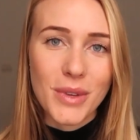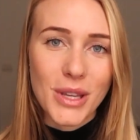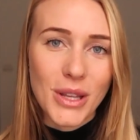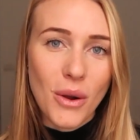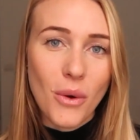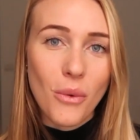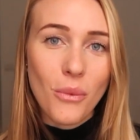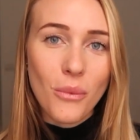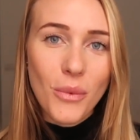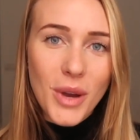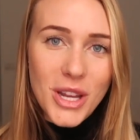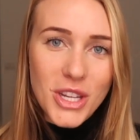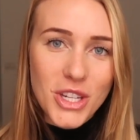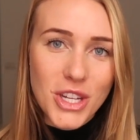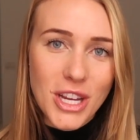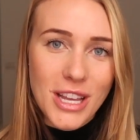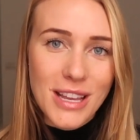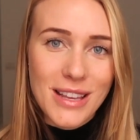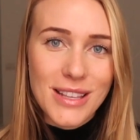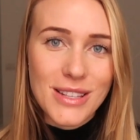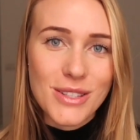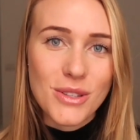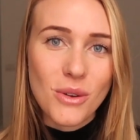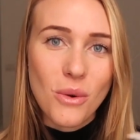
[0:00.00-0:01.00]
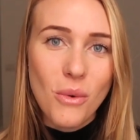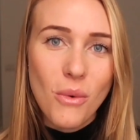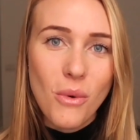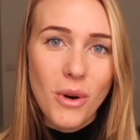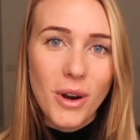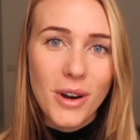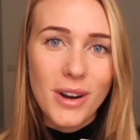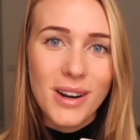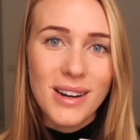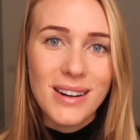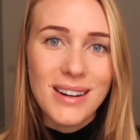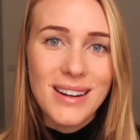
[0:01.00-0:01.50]
you know, witches
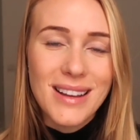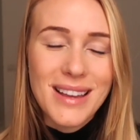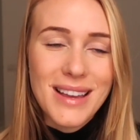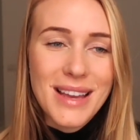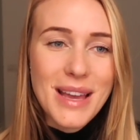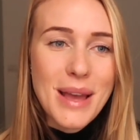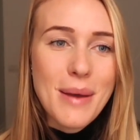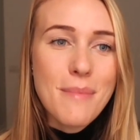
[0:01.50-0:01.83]
or